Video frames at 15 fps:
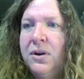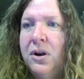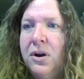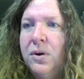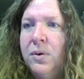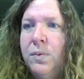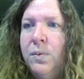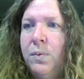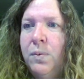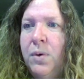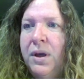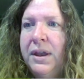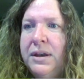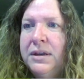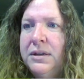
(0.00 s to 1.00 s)
And there
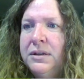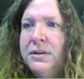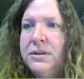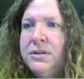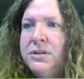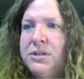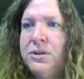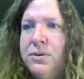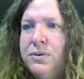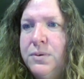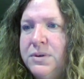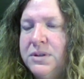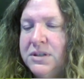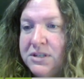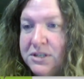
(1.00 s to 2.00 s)
are 1,
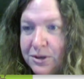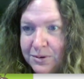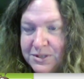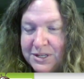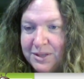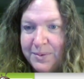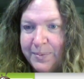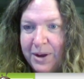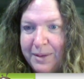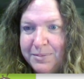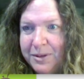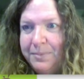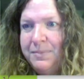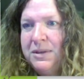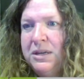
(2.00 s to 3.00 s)
2 zeros
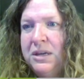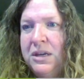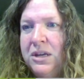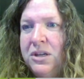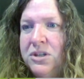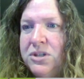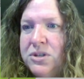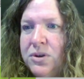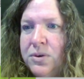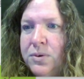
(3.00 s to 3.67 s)
in the problem.